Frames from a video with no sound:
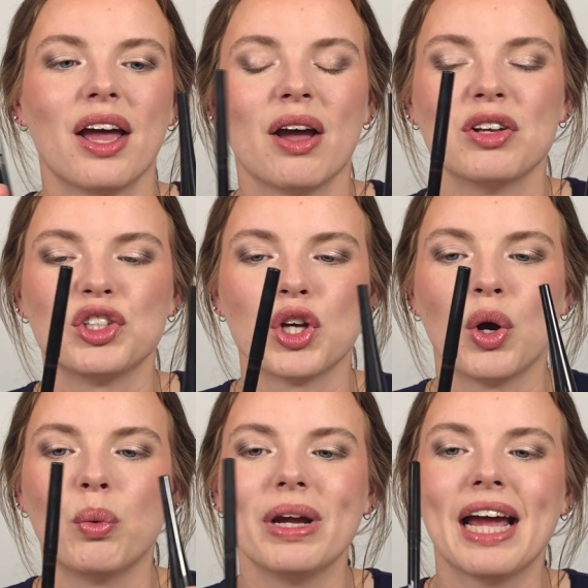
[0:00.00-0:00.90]

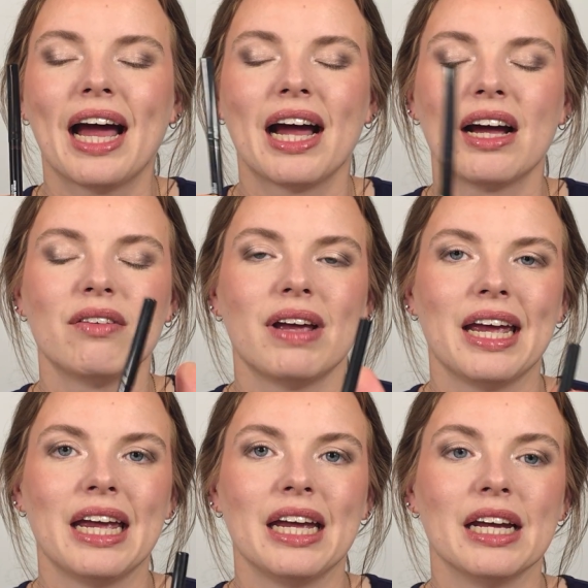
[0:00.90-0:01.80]
So we have
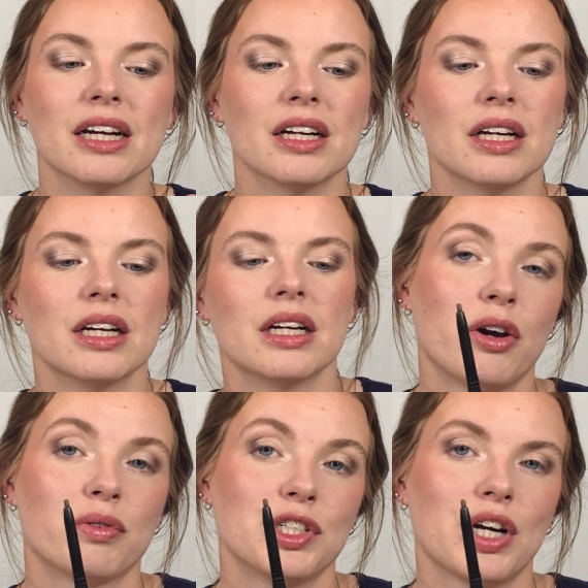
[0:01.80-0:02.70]
a
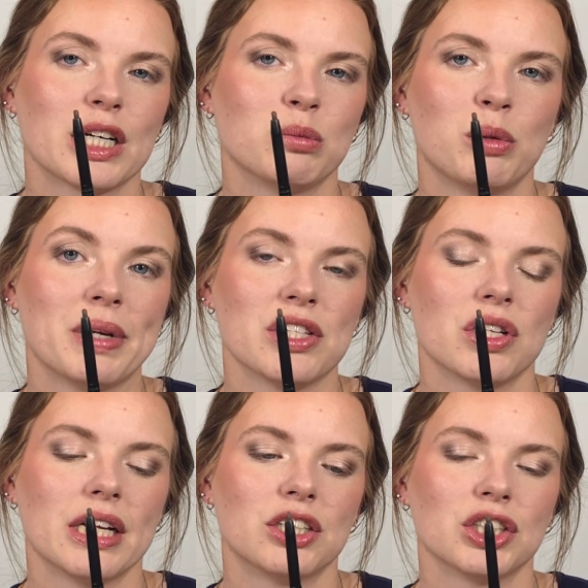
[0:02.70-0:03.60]
retractable pencil
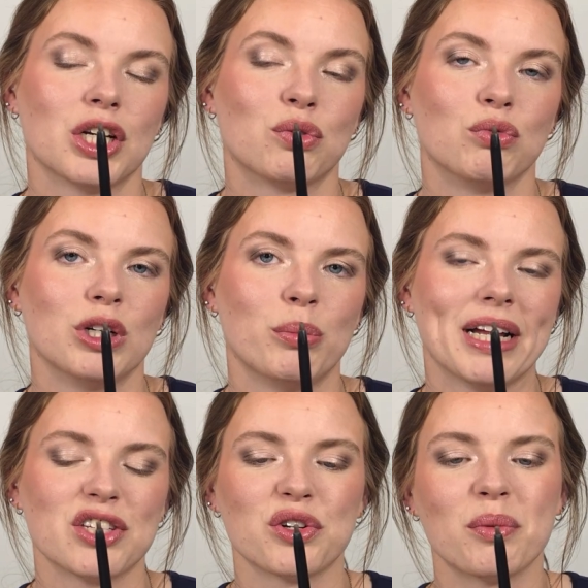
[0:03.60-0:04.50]
liner. It's not a real
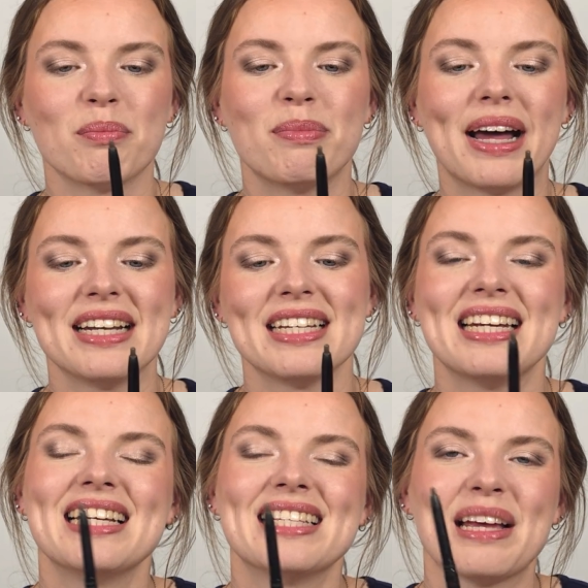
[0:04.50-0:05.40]
pencil, but it
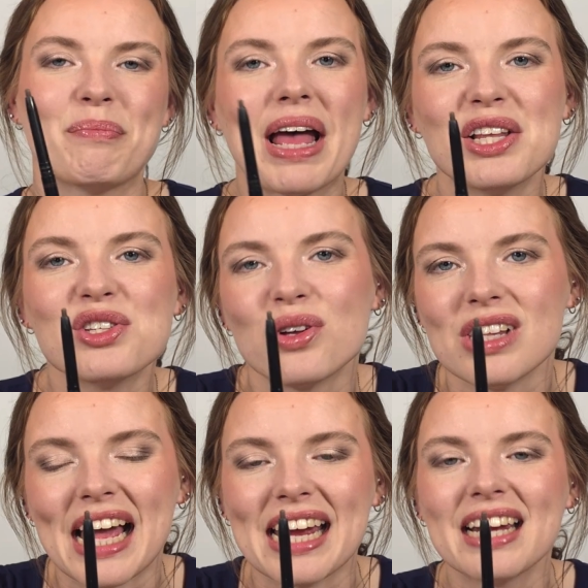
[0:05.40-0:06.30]
is
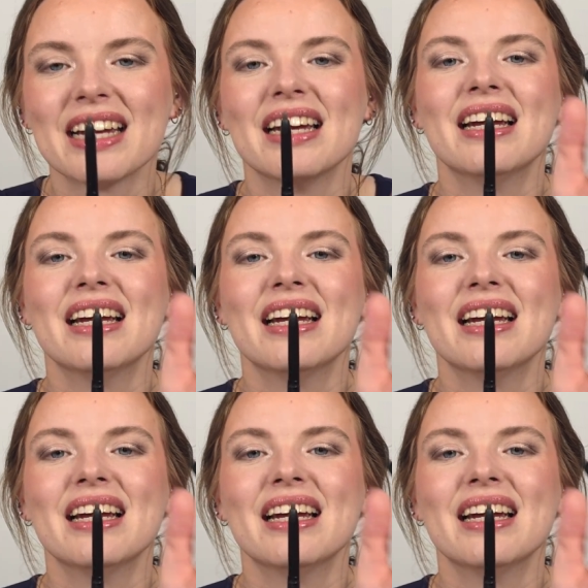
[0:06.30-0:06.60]
pencil-like